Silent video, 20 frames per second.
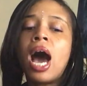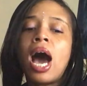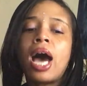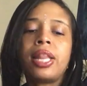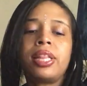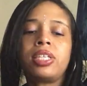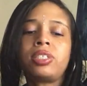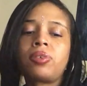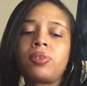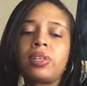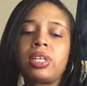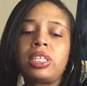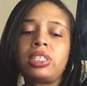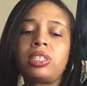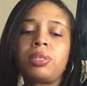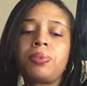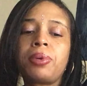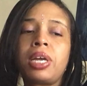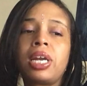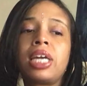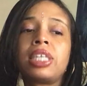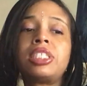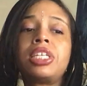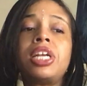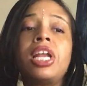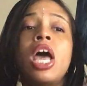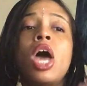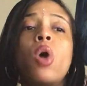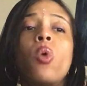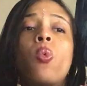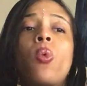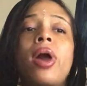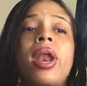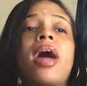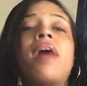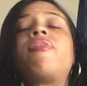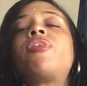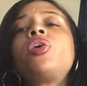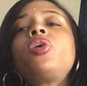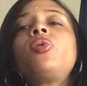on this relationship connection.
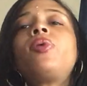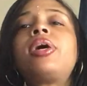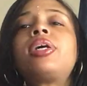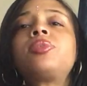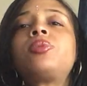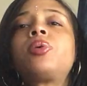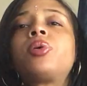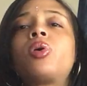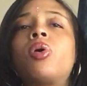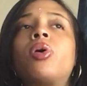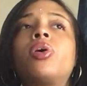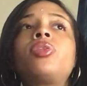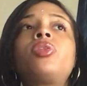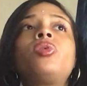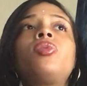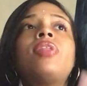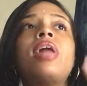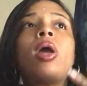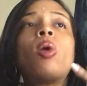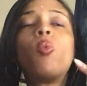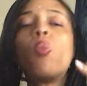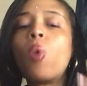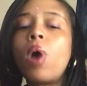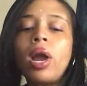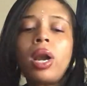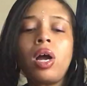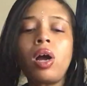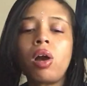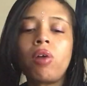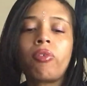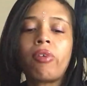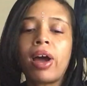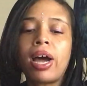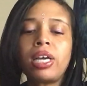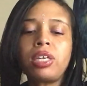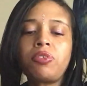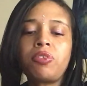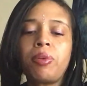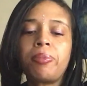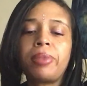Whatever you guys are going through, they want to
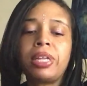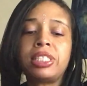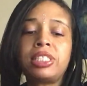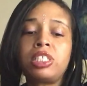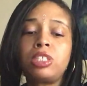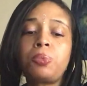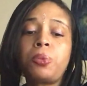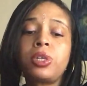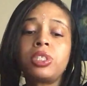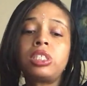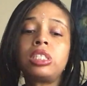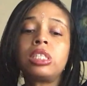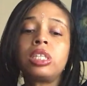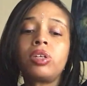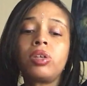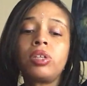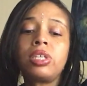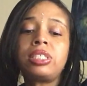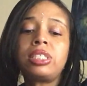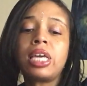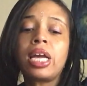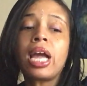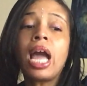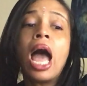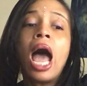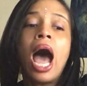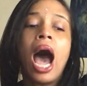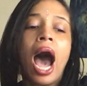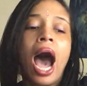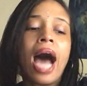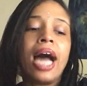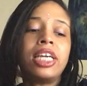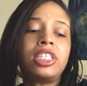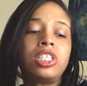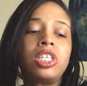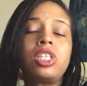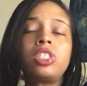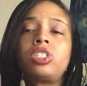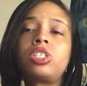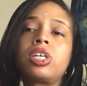arise from this. This person literally saying, I
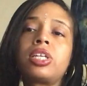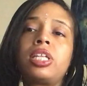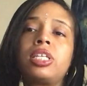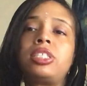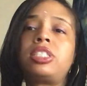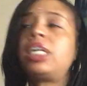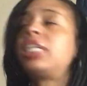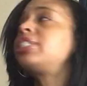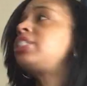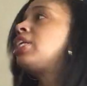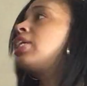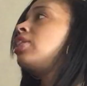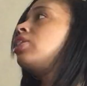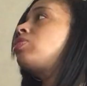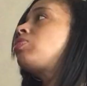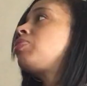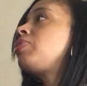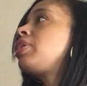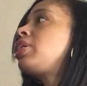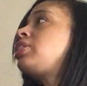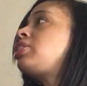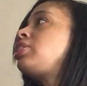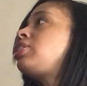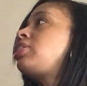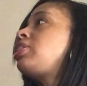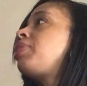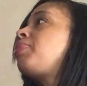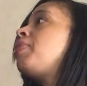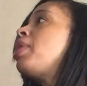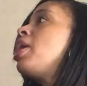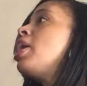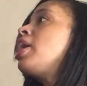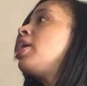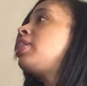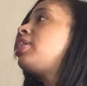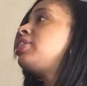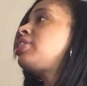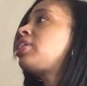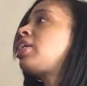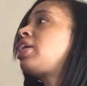should have took the chance on this relationship,
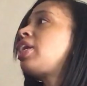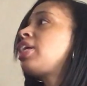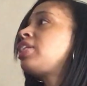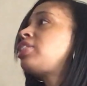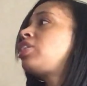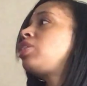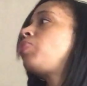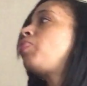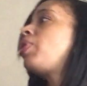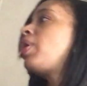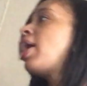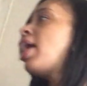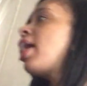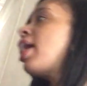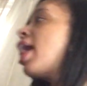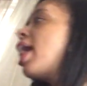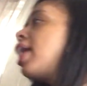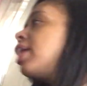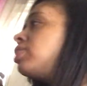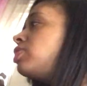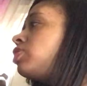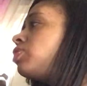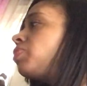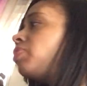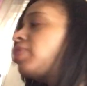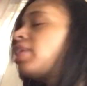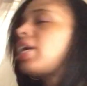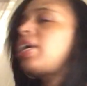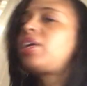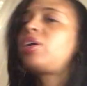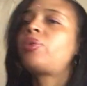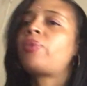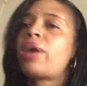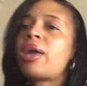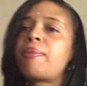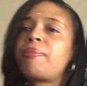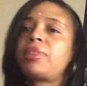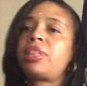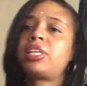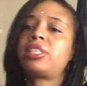this connection, when I had to. Thank you.
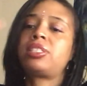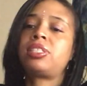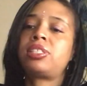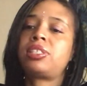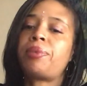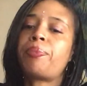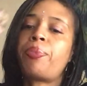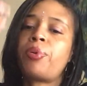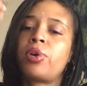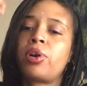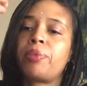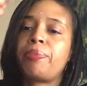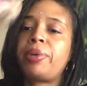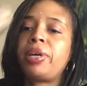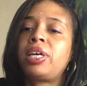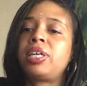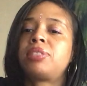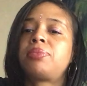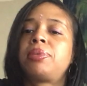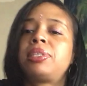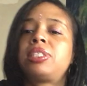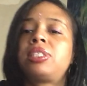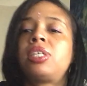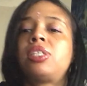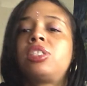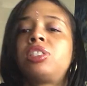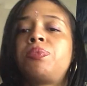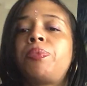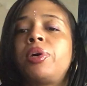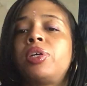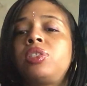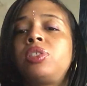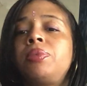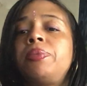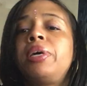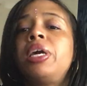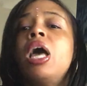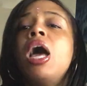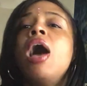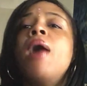Amethyst is important because my son just bought to
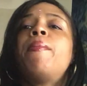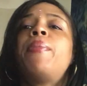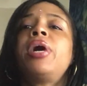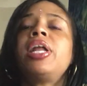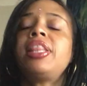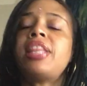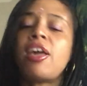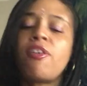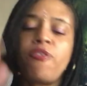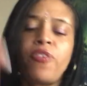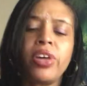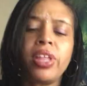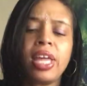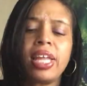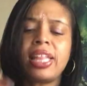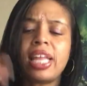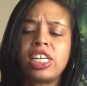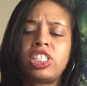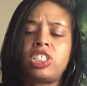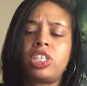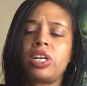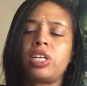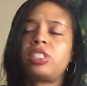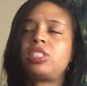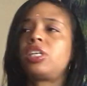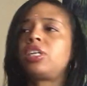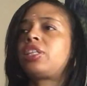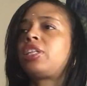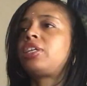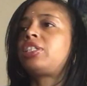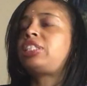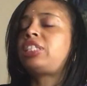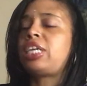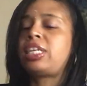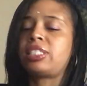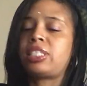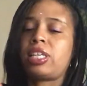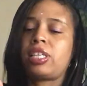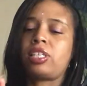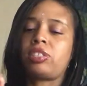me. But they feel like they should have took the
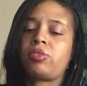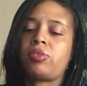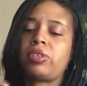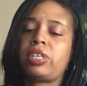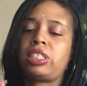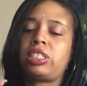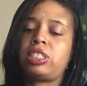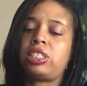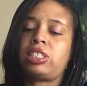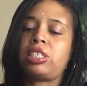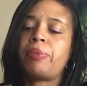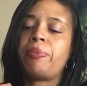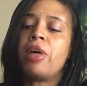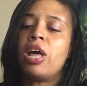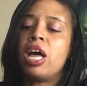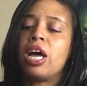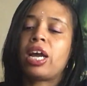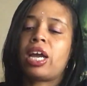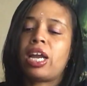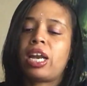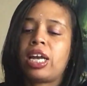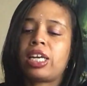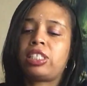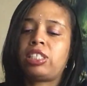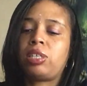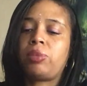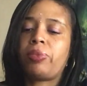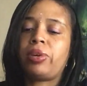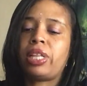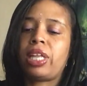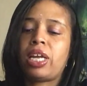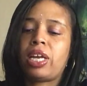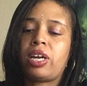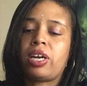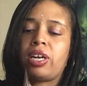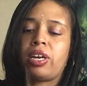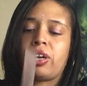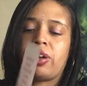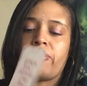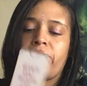chance on this relationship connection when they
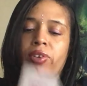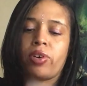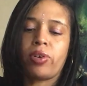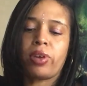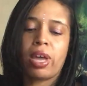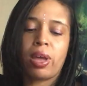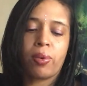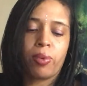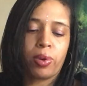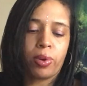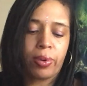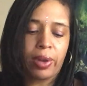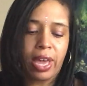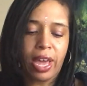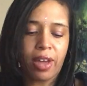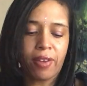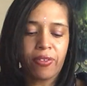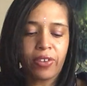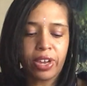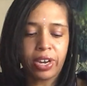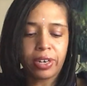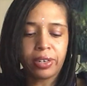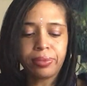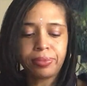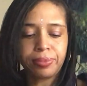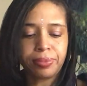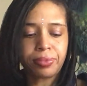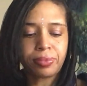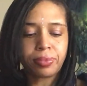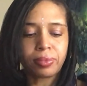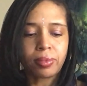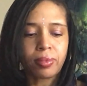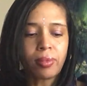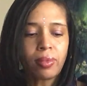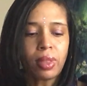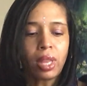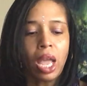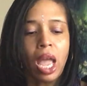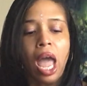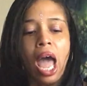could have. Okay, what do we have here?
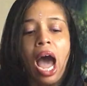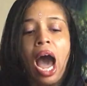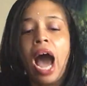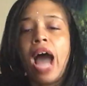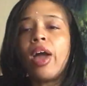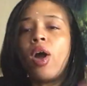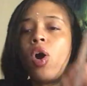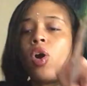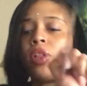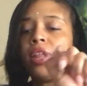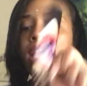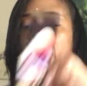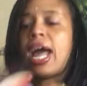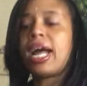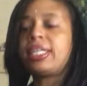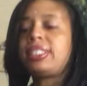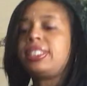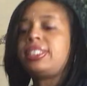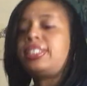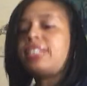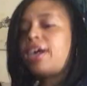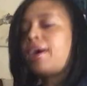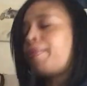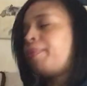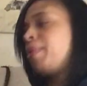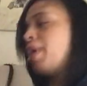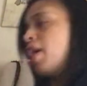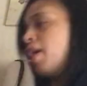I only acted dumb